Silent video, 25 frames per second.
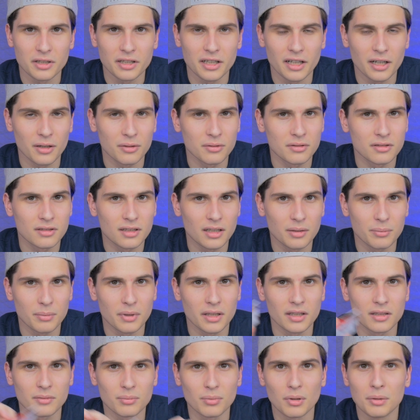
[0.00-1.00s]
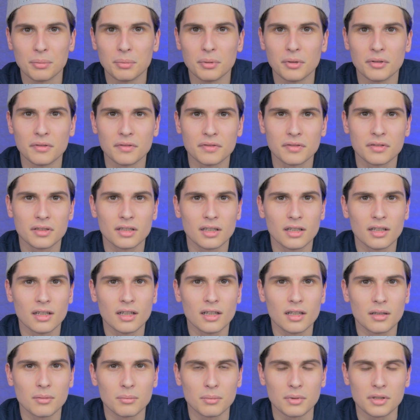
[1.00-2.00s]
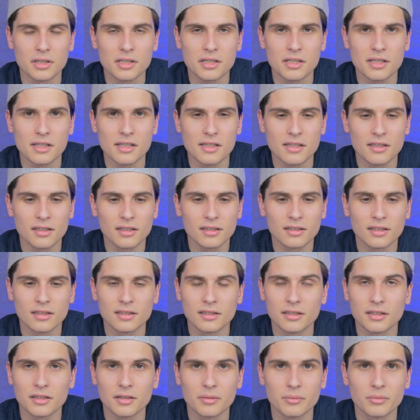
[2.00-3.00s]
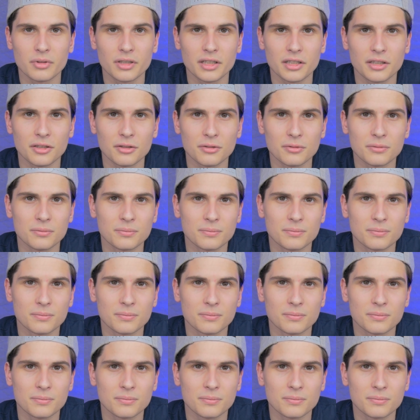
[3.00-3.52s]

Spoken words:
out, they might pop off much easier than they're brand new.